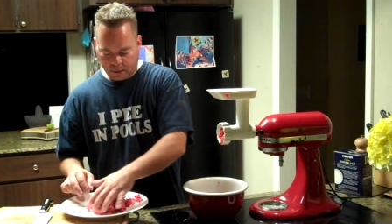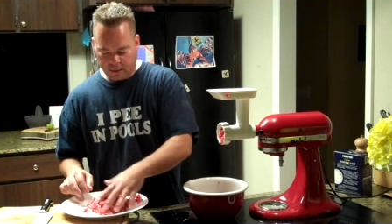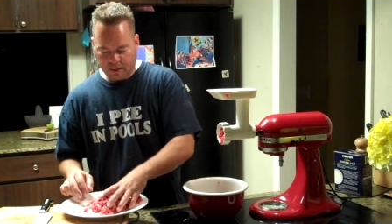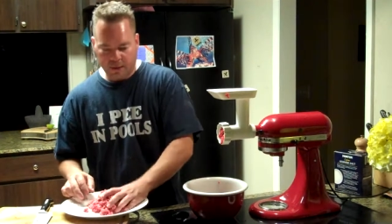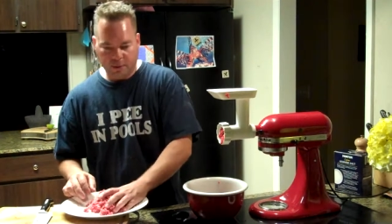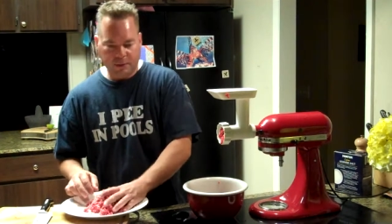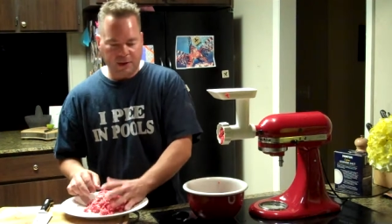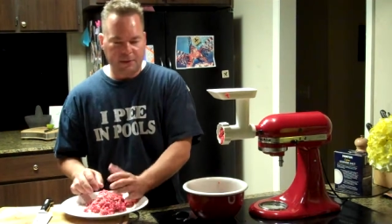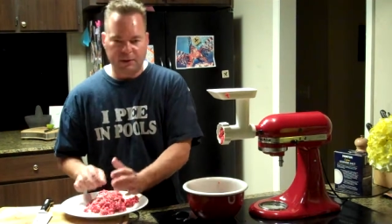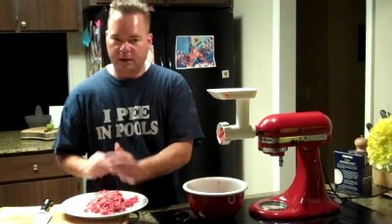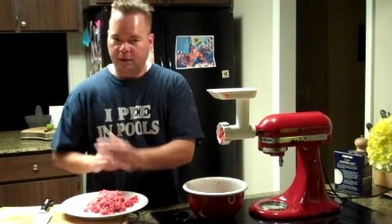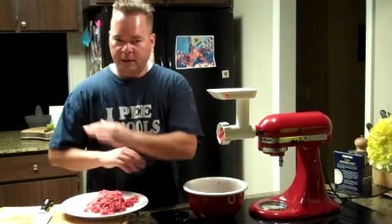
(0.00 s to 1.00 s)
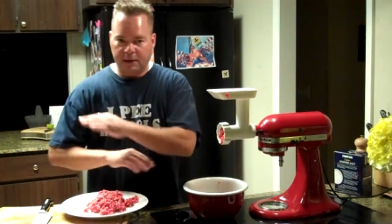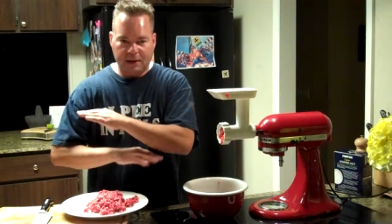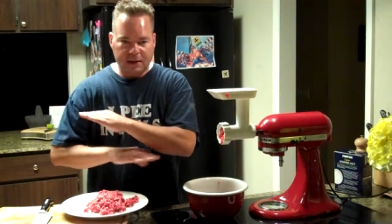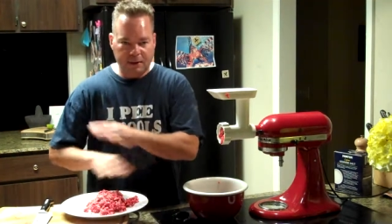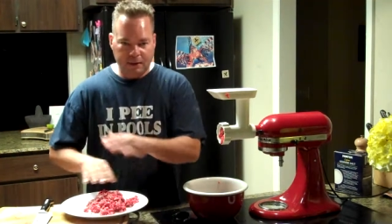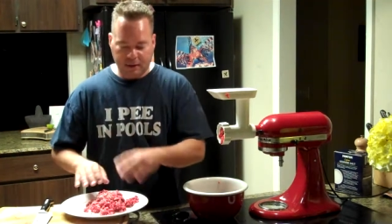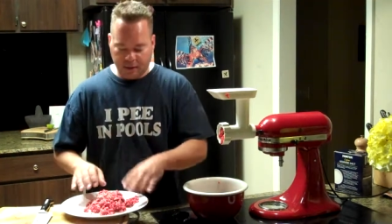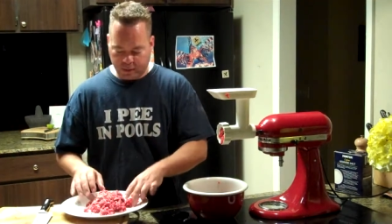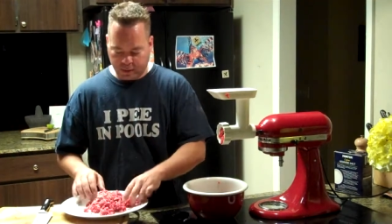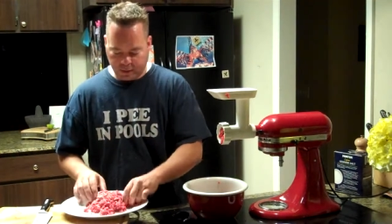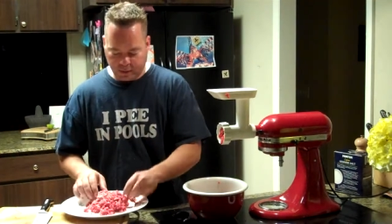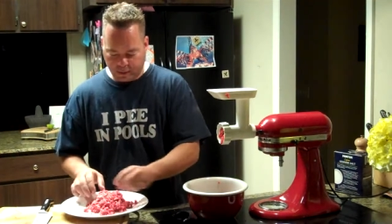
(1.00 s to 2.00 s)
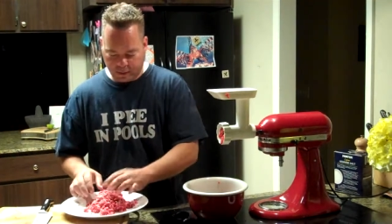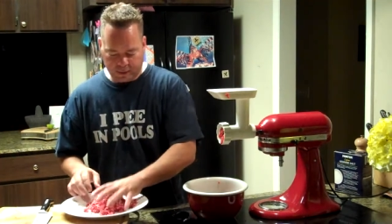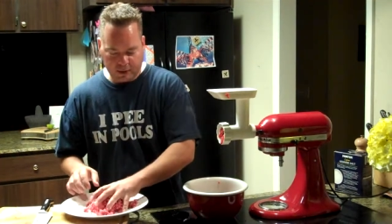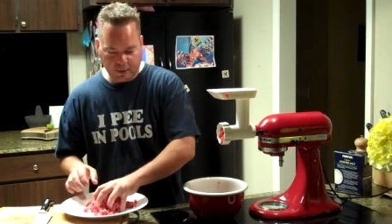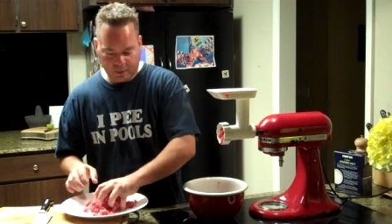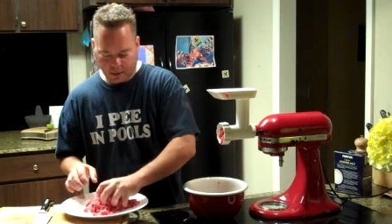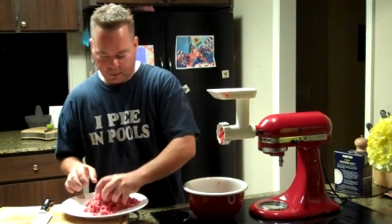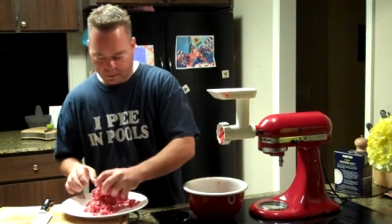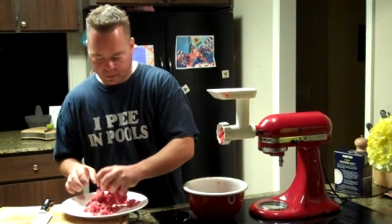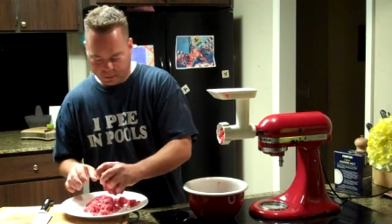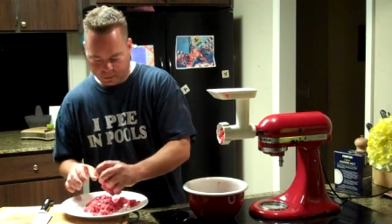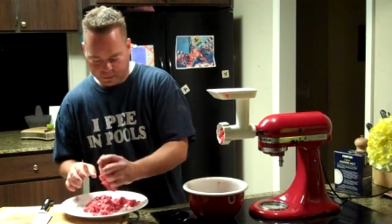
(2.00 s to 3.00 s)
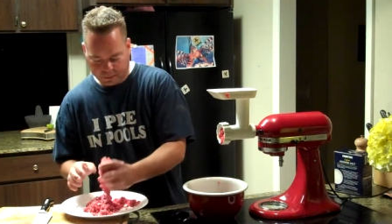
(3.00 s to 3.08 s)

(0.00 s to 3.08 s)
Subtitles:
this little method, you don't need anything else other than salt and pepper.